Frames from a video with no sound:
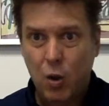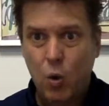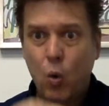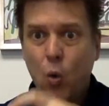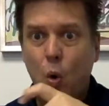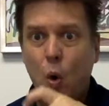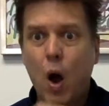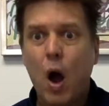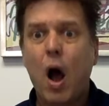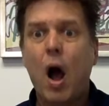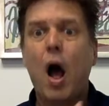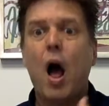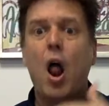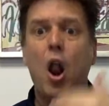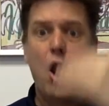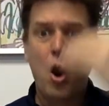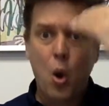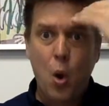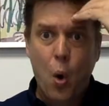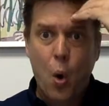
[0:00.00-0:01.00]
people
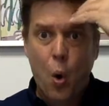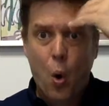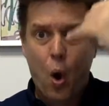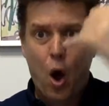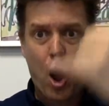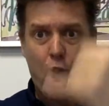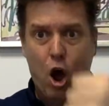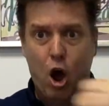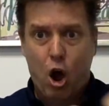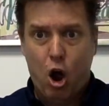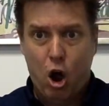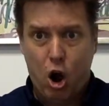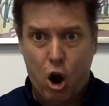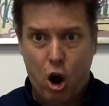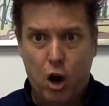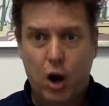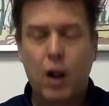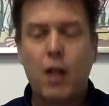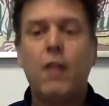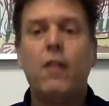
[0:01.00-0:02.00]
who
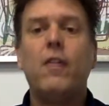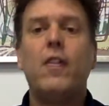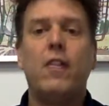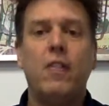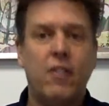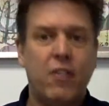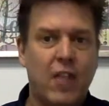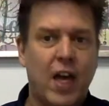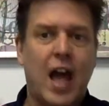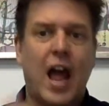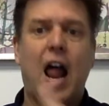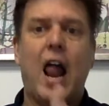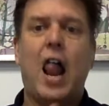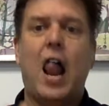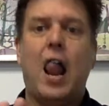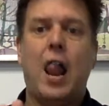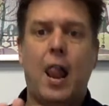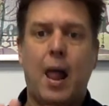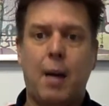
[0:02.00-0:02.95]
knew about art,